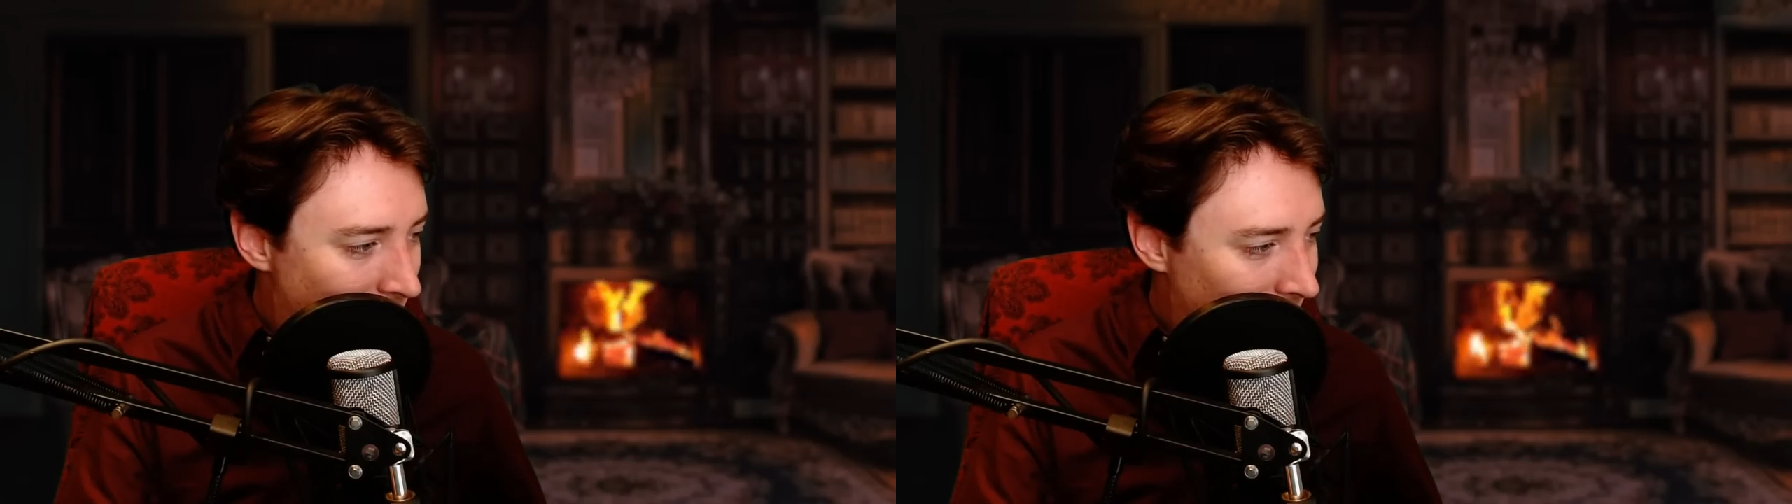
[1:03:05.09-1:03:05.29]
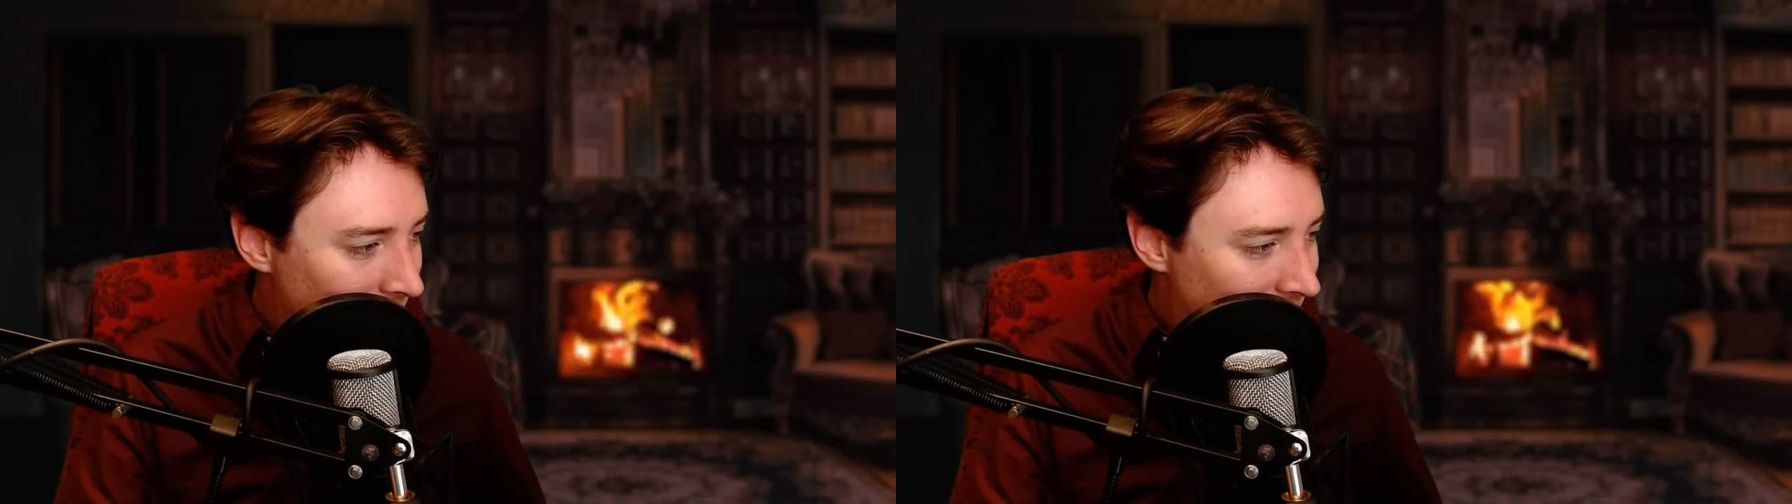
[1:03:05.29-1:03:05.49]

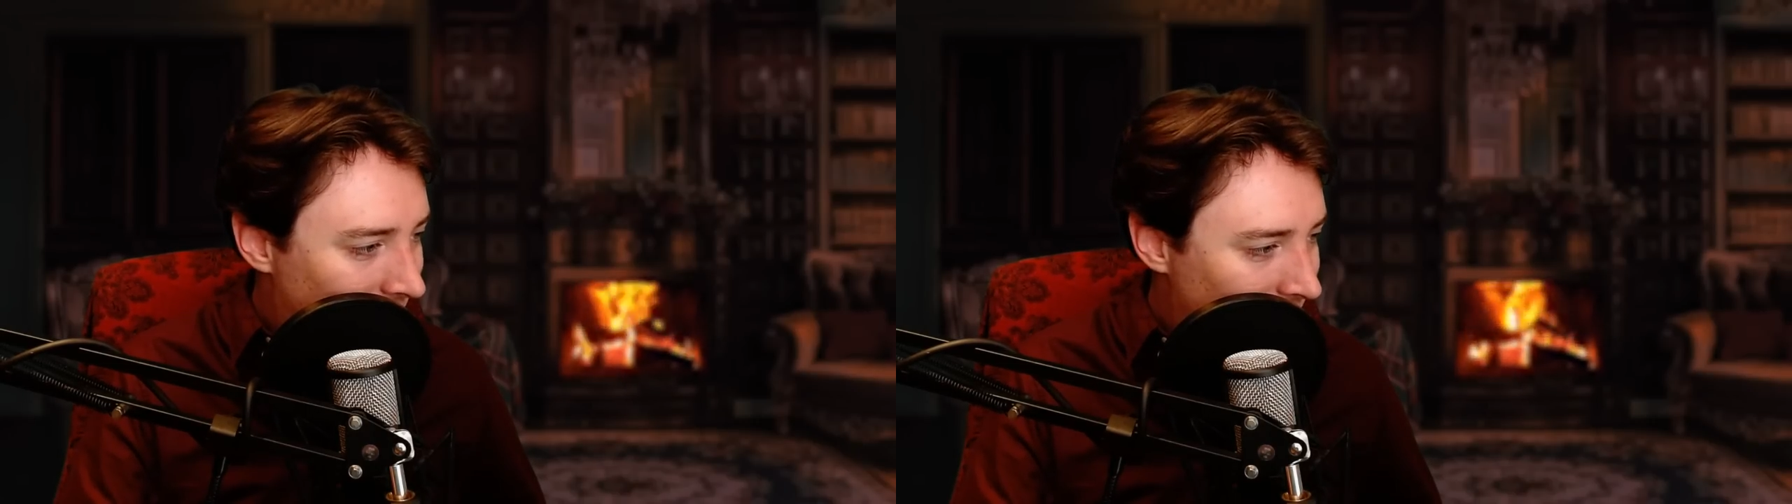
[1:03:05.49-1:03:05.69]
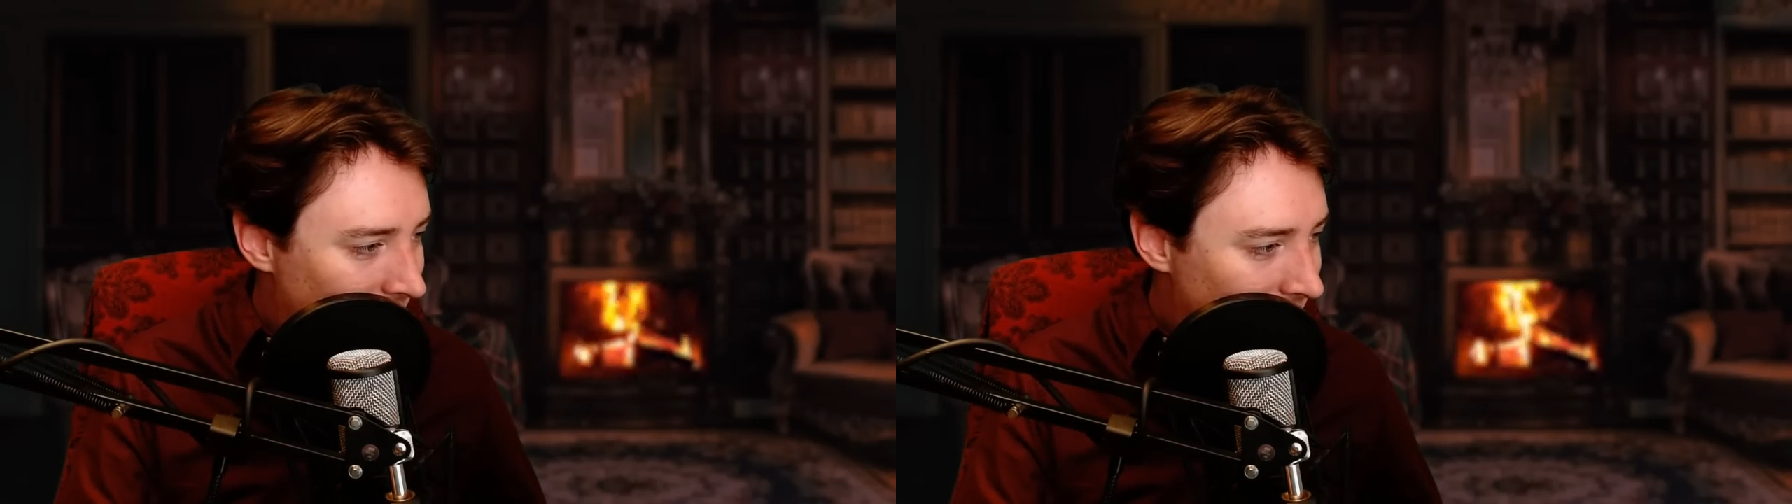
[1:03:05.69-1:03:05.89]

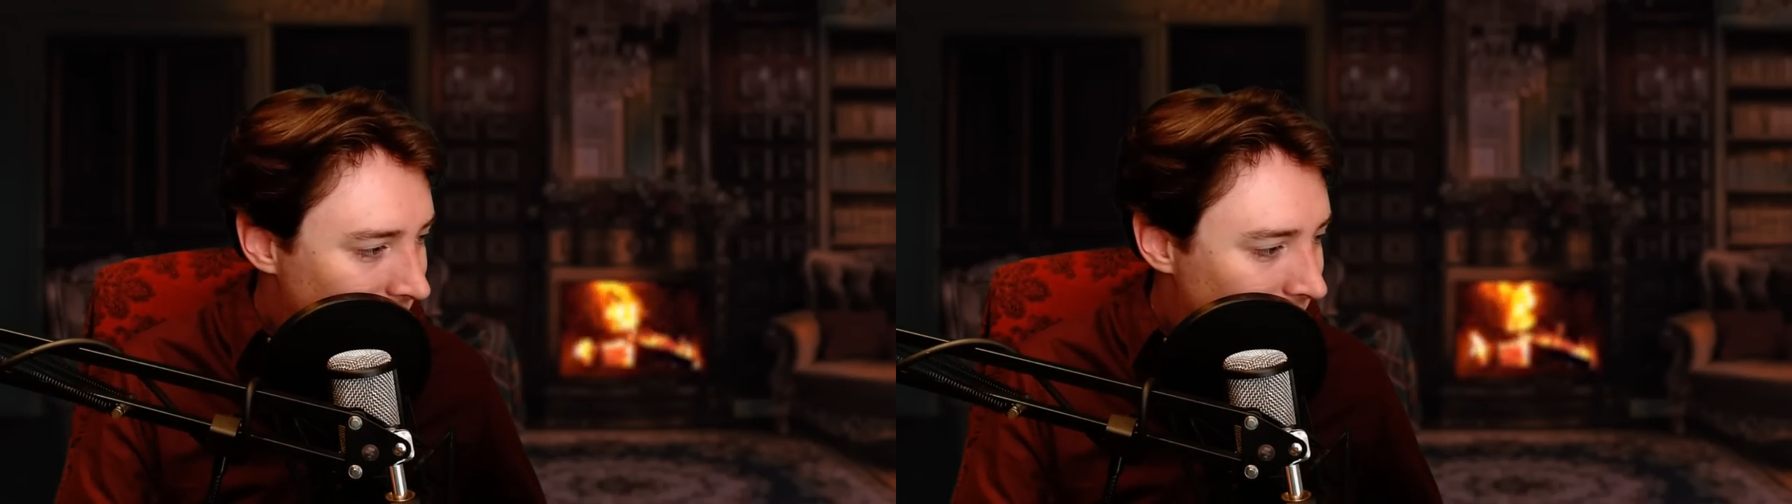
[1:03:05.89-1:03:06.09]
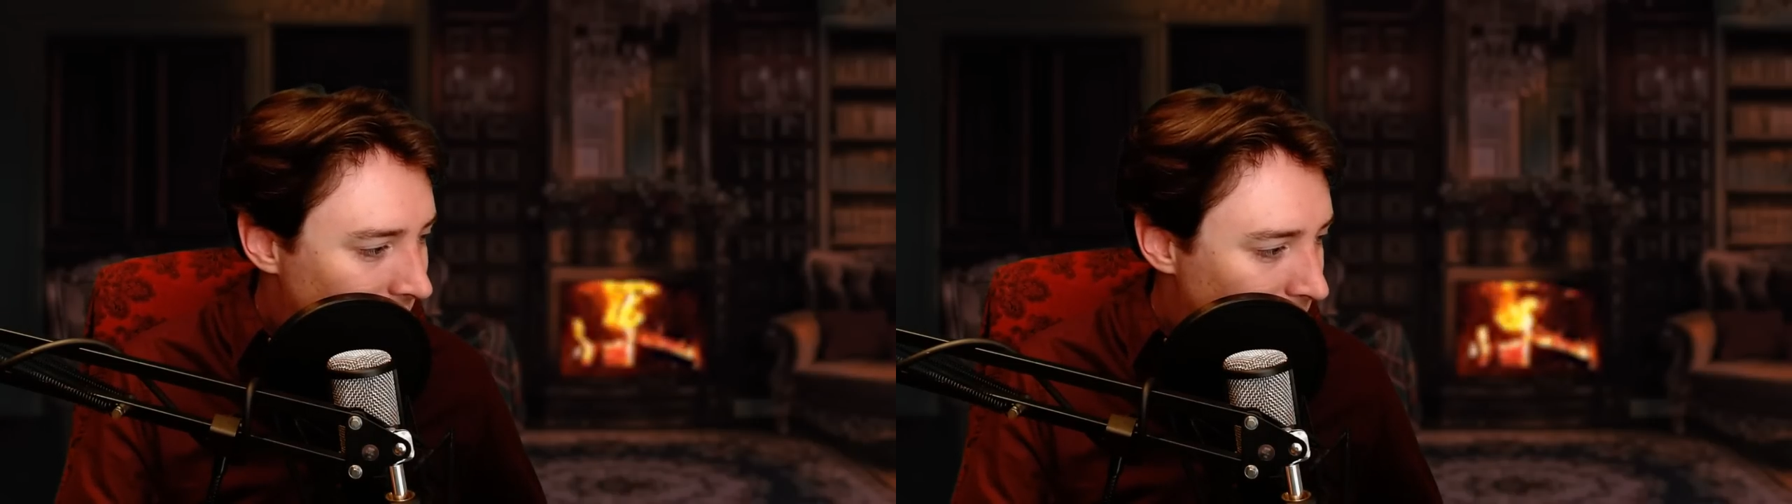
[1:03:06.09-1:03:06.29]
unsettling.
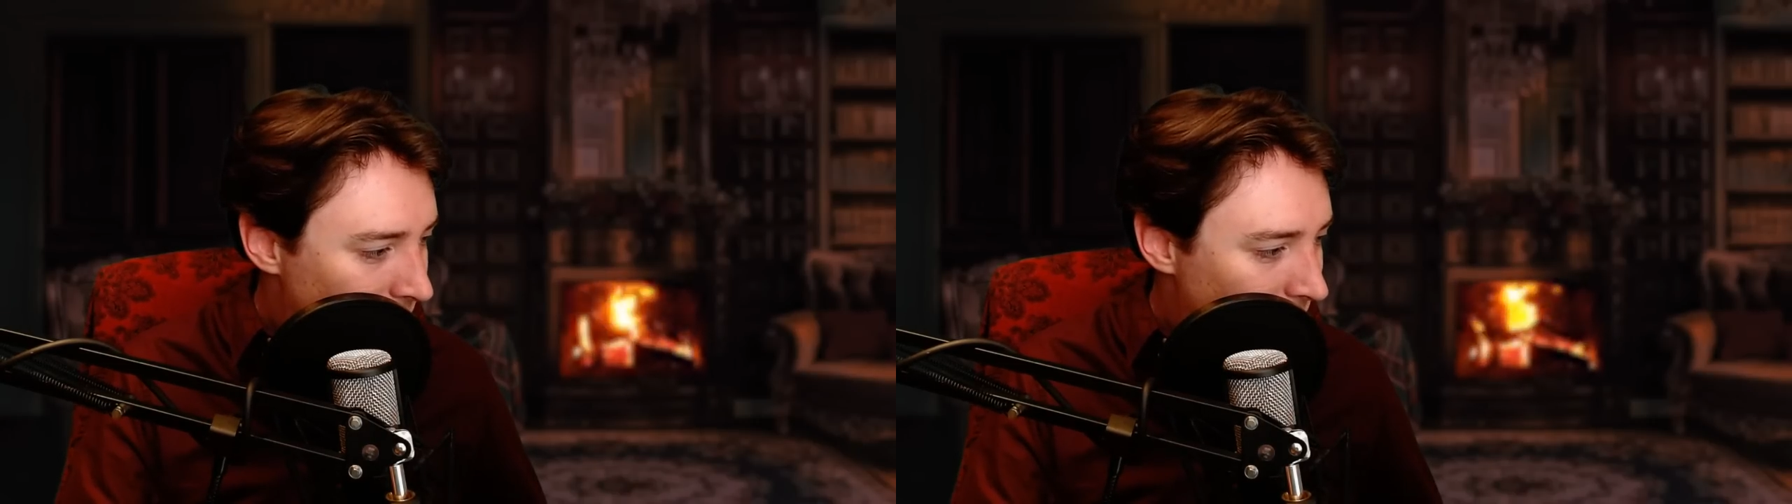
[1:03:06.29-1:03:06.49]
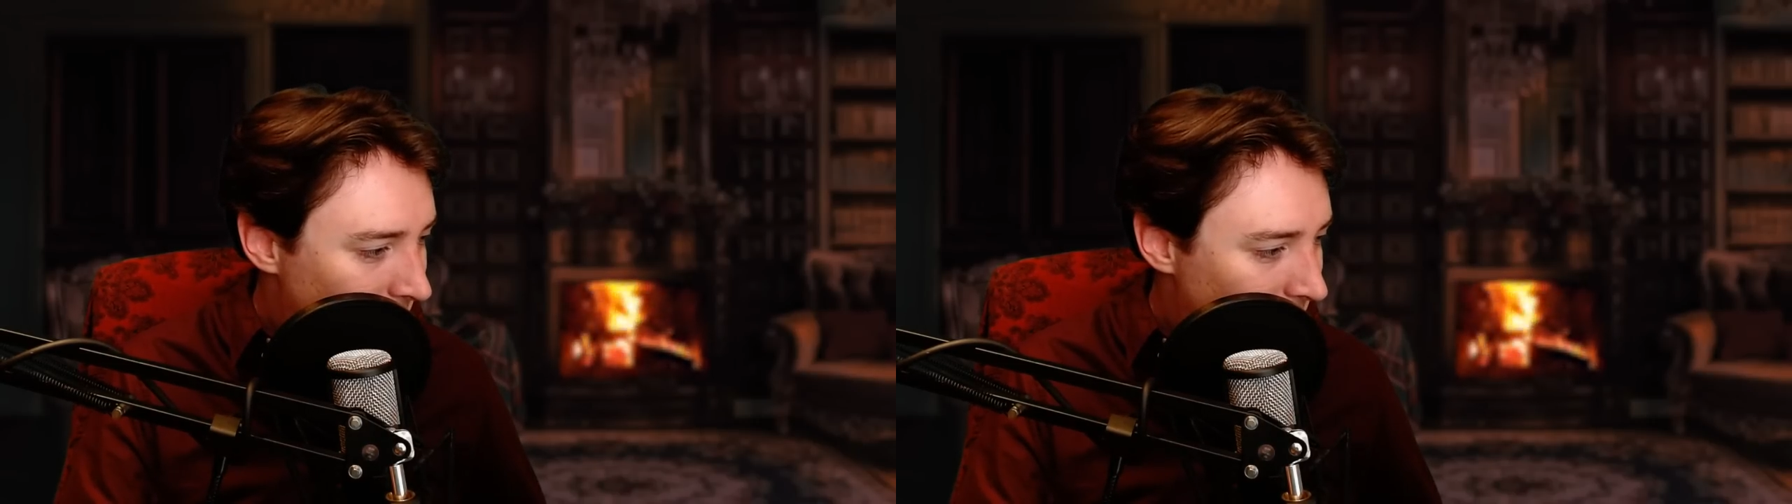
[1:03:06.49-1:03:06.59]
Yep.